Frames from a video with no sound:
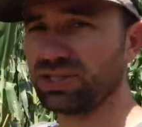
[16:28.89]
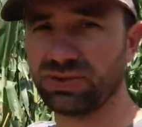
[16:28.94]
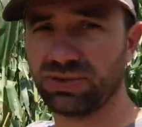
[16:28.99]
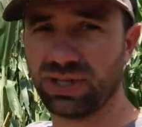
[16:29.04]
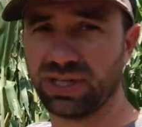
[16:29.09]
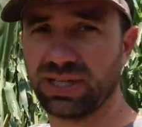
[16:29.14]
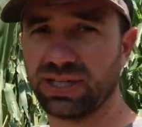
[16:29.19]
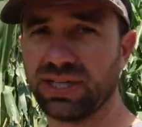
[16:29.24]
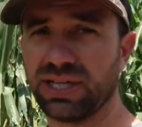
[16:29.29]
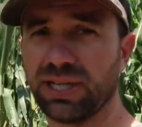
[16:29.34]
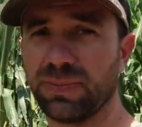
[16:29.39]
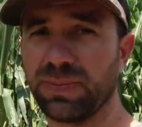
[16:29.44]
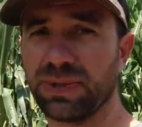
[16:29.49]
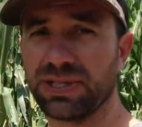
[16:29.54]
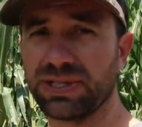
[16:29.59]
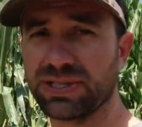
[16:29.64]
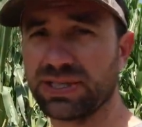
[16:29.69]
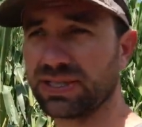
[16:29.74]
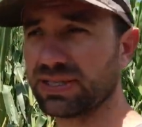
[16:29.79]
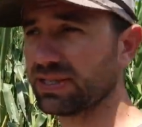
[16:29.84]
shredded up,
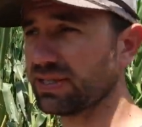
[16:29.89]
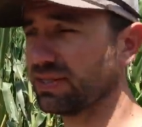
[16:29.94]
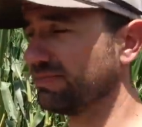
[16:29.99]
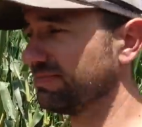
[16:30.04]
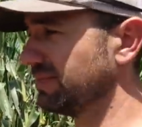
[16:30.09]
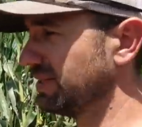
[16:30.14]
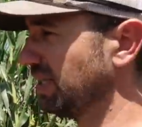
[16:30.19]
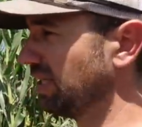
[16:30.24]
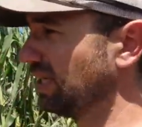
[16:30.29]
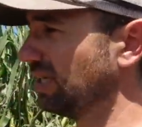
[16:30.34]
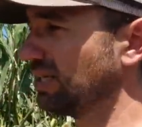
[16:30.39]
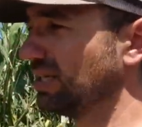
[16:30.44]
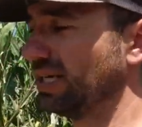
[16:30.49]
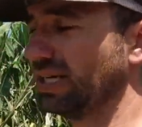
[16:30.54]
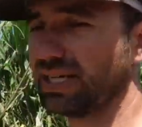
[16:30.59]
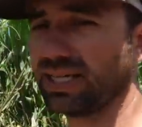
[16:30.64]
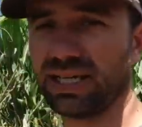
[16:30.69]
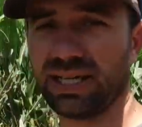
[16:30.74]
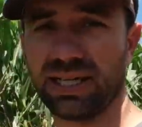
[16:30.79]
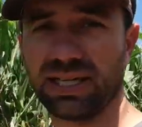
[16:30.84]
it's just
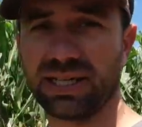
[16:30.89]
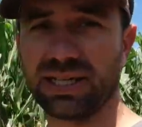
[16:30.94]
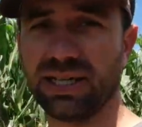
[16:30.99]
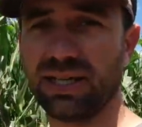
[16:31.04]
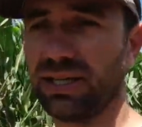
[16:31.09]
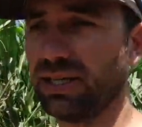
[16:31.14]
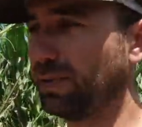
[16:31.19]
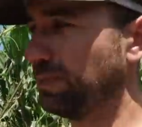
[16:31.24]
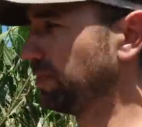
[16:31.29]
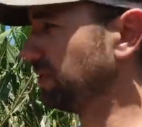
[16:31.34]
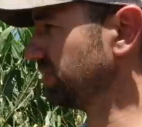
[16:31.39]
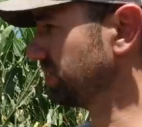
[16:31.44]
like kind of cutting up